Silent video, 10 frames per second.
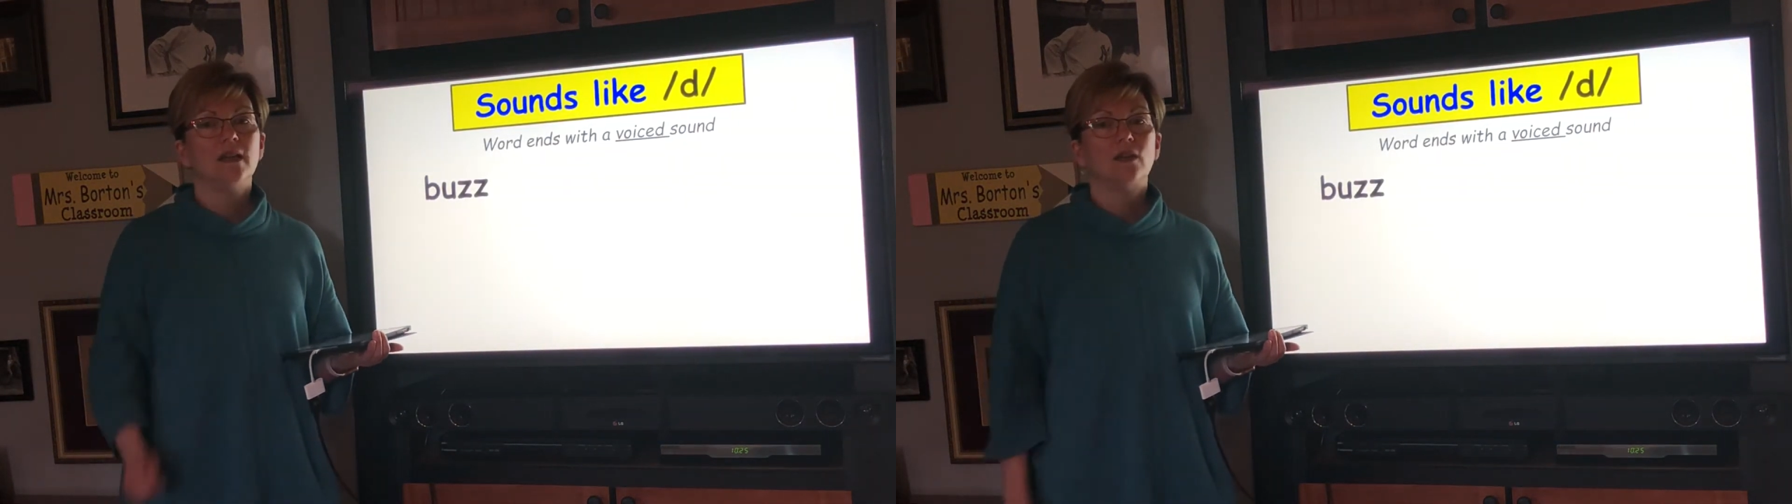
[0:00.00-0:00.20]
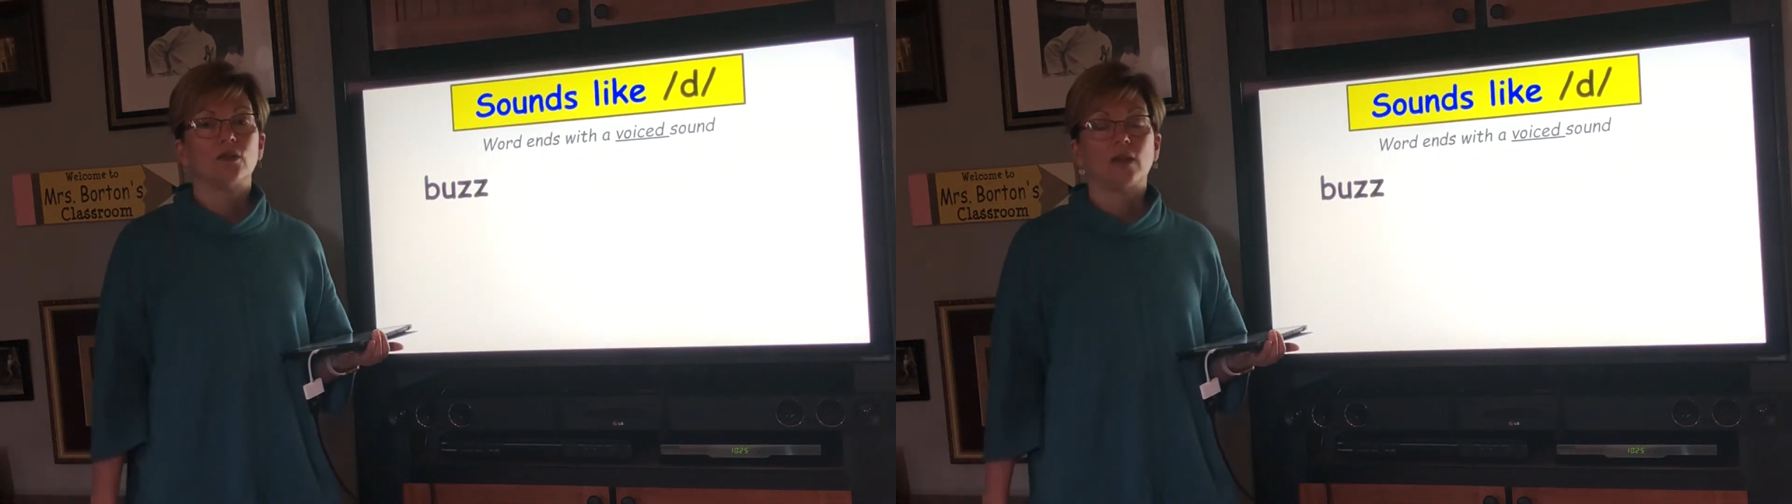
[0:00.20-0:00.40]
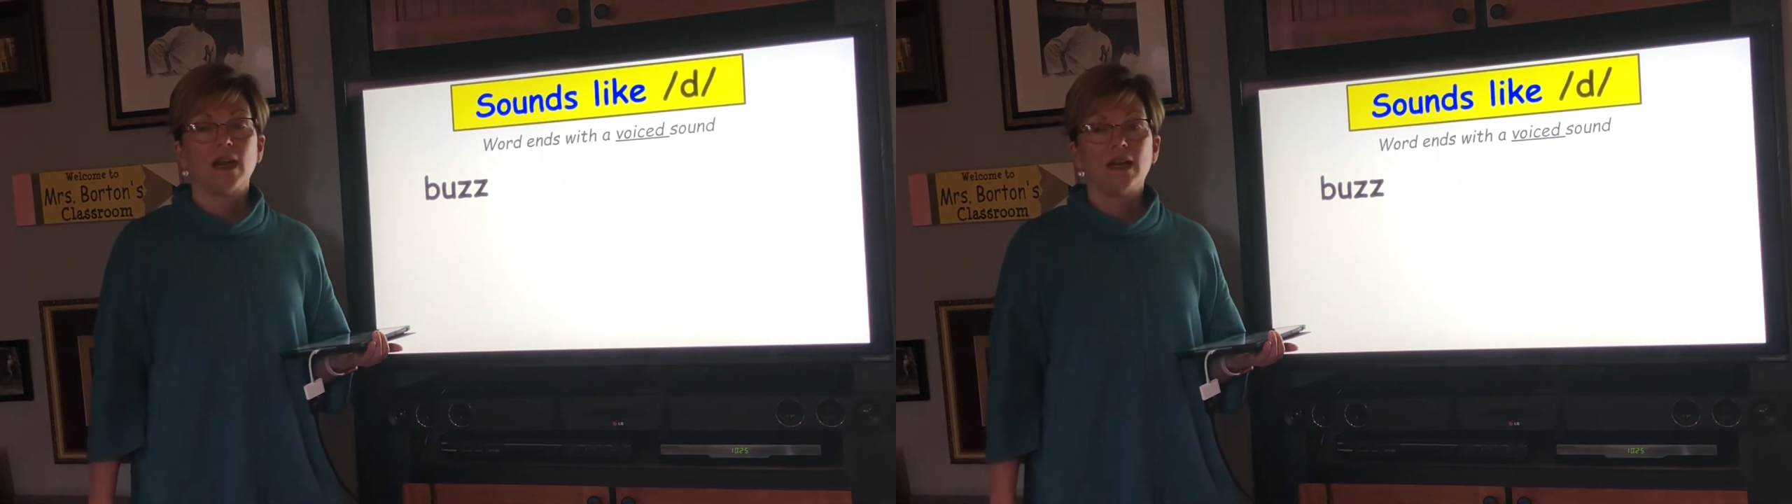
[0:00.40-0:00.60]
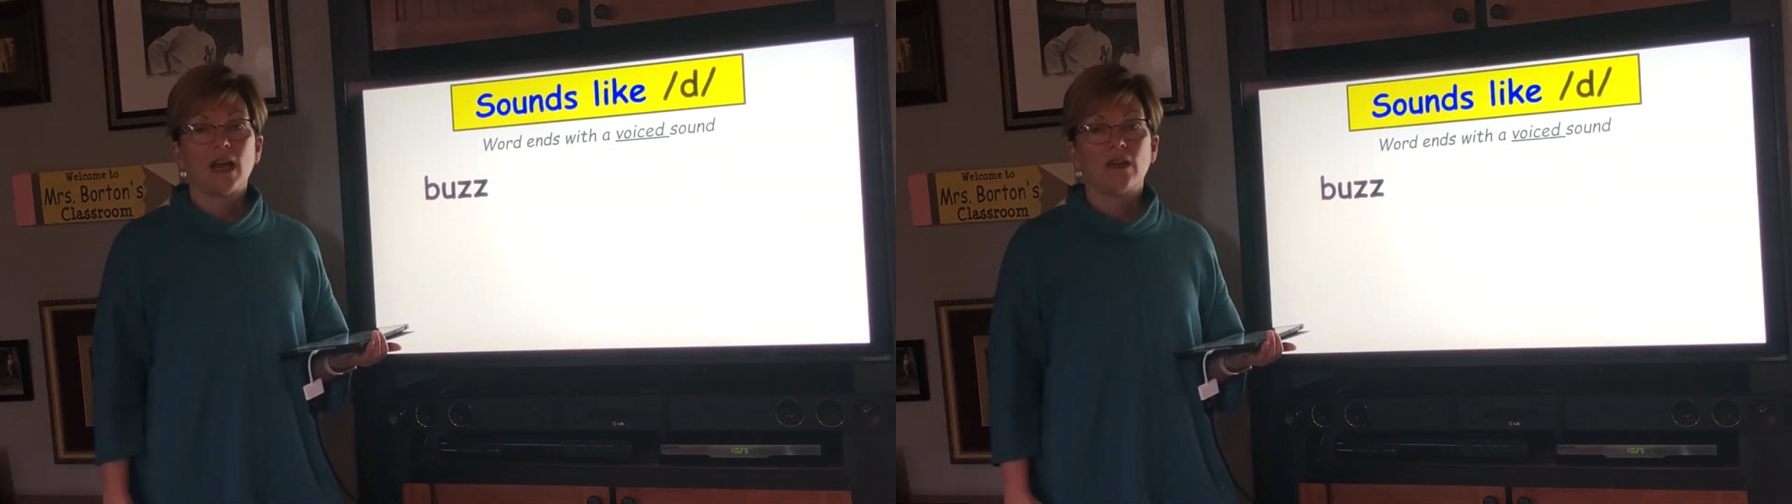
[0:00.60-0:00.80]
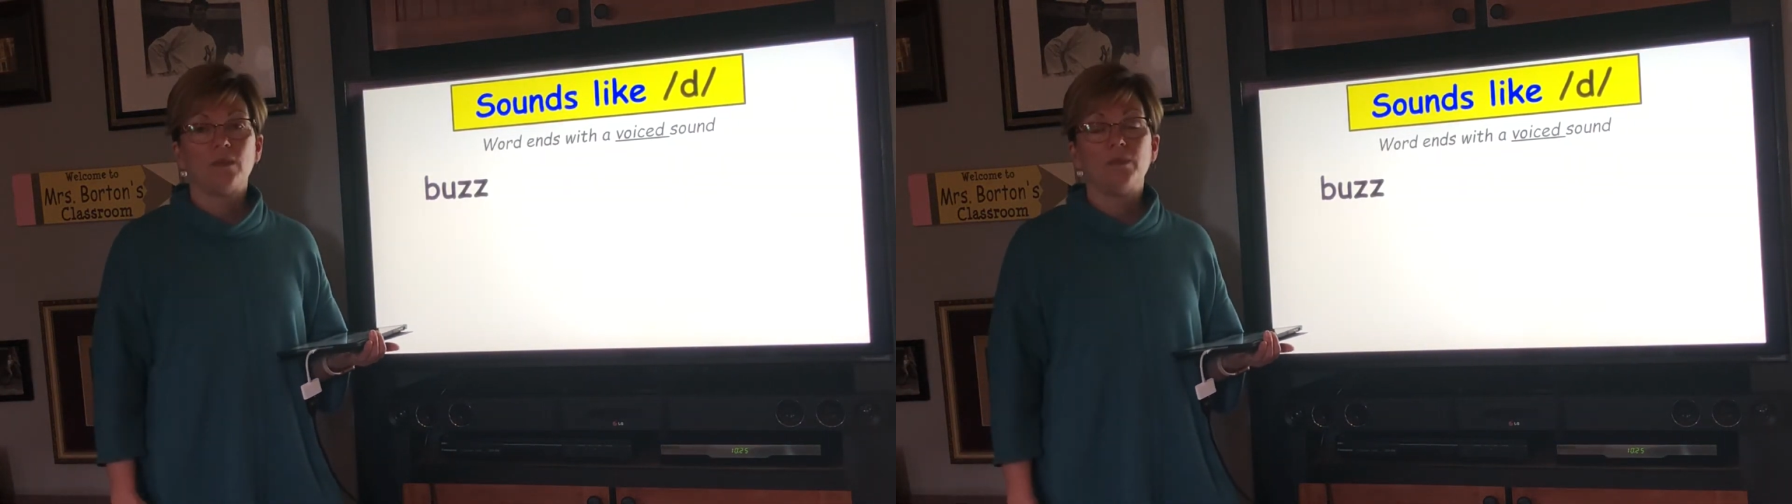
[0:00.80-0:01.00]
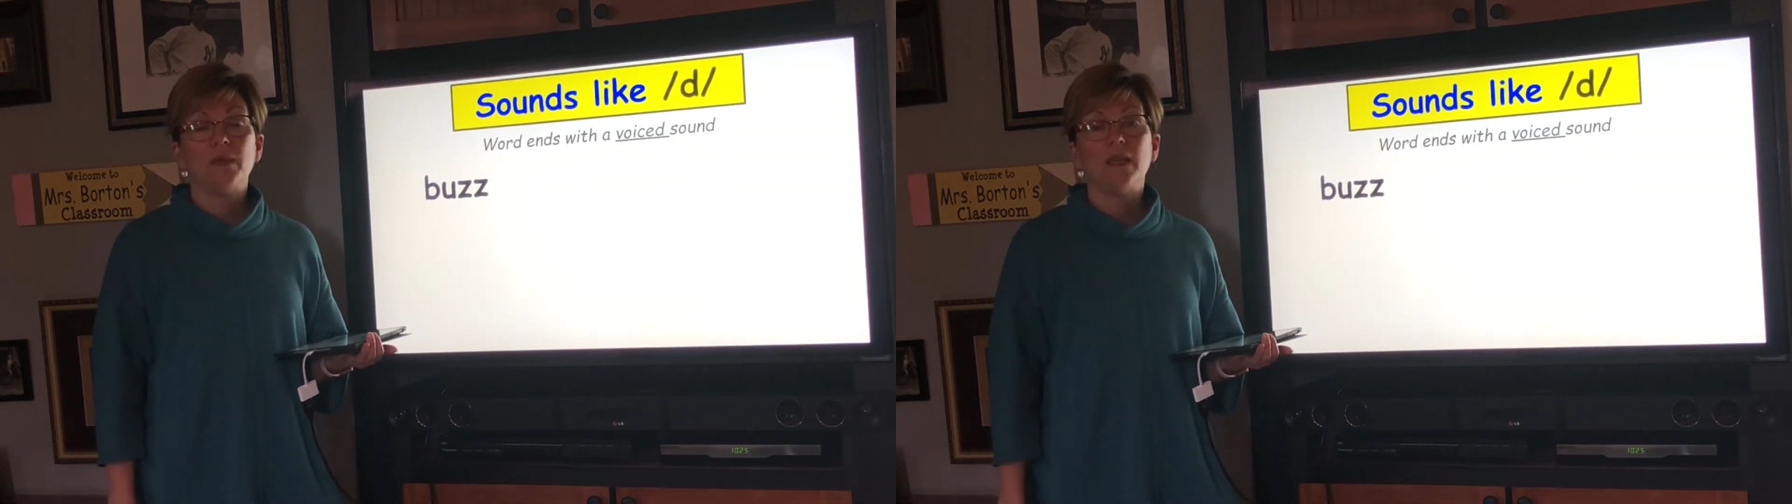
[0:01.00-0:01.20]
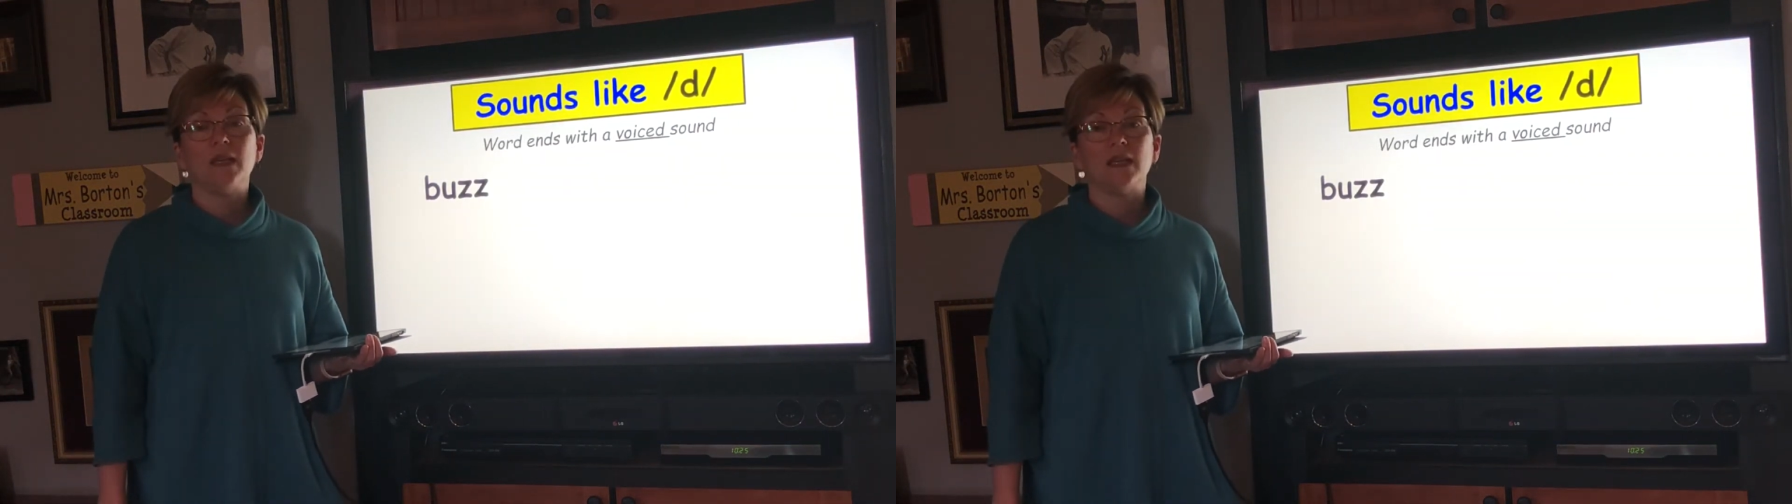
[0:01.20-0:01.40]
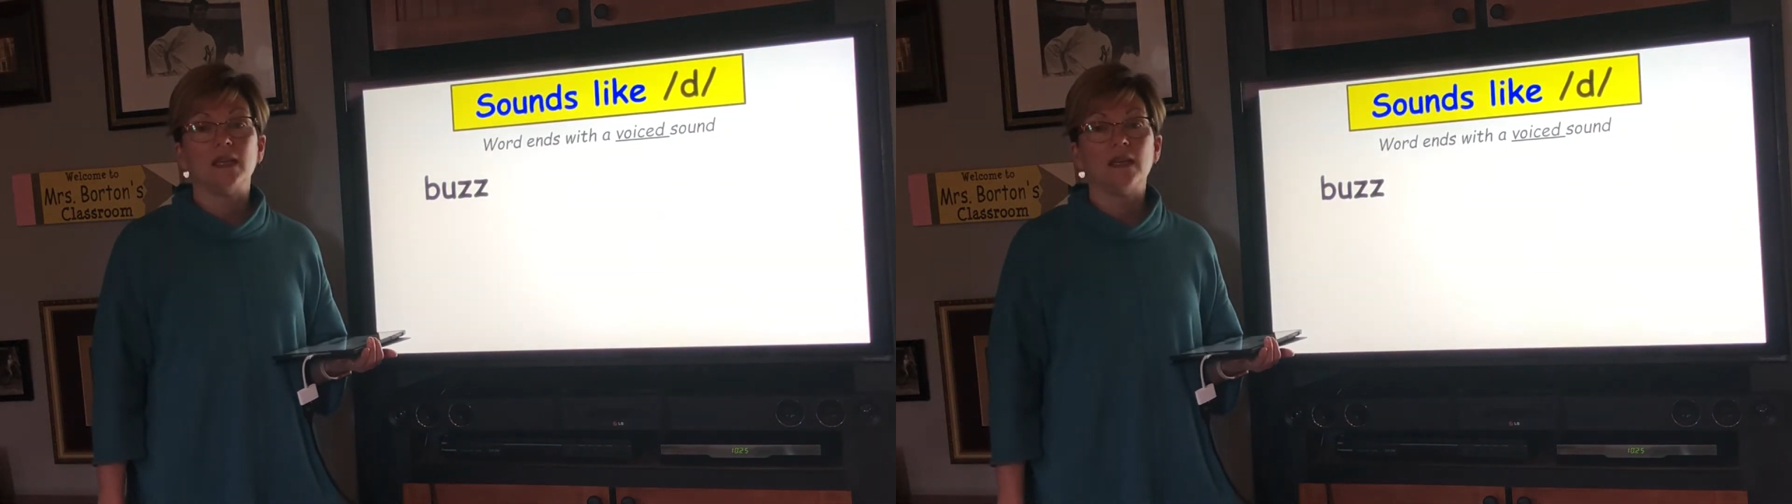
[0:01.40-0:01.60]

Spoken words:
Right now the B